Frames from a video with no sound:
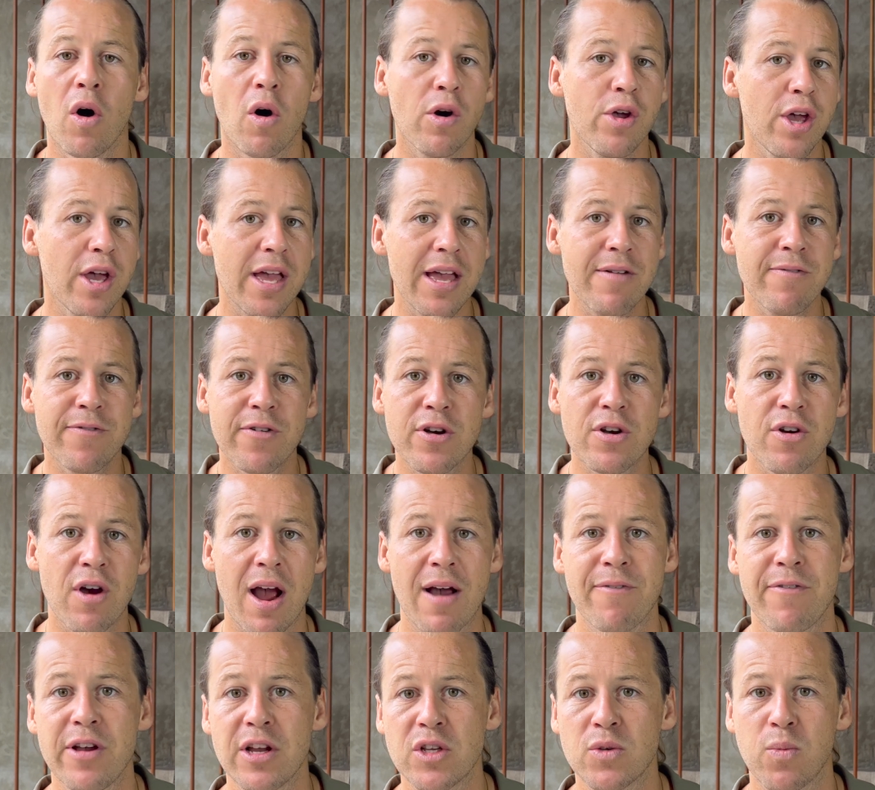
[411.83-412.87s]
or your
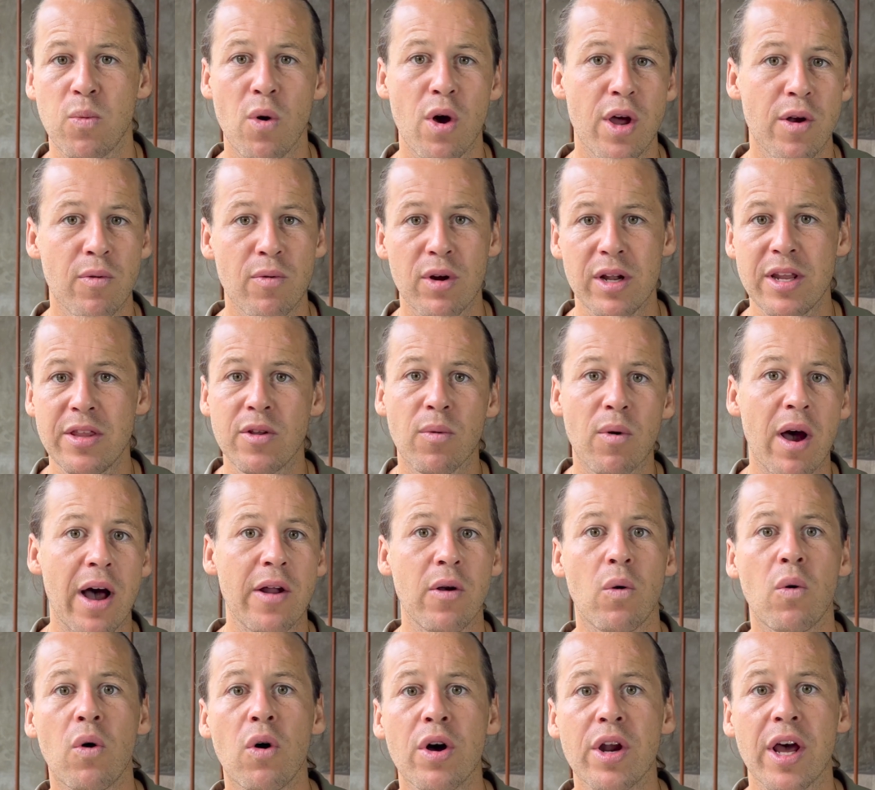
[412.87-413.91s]
infographics weren't running in the
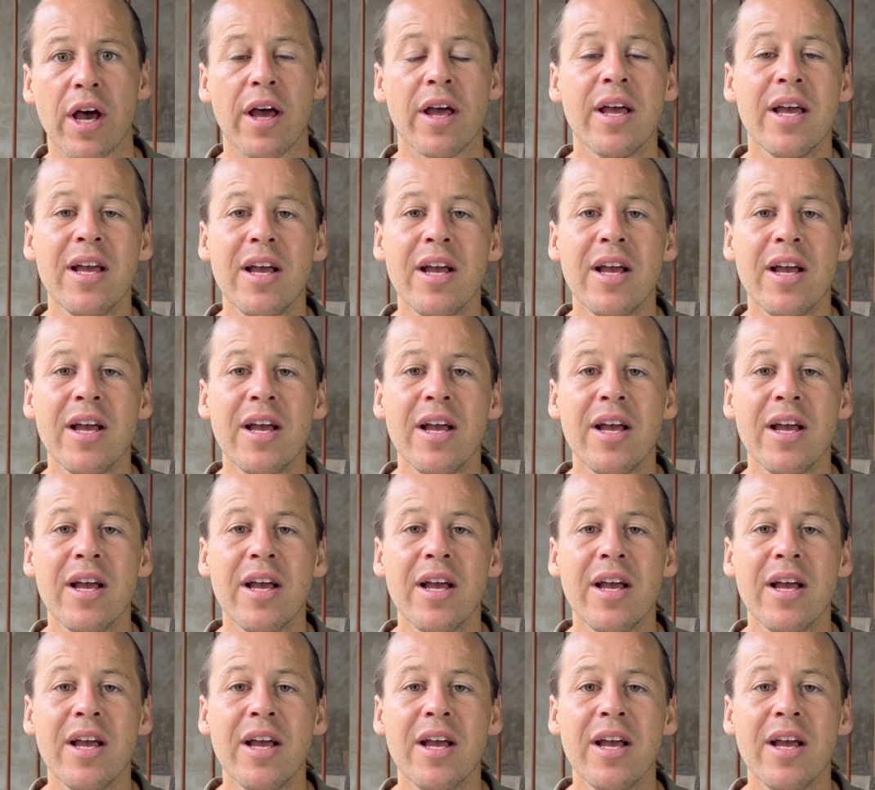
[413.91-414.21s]
right order.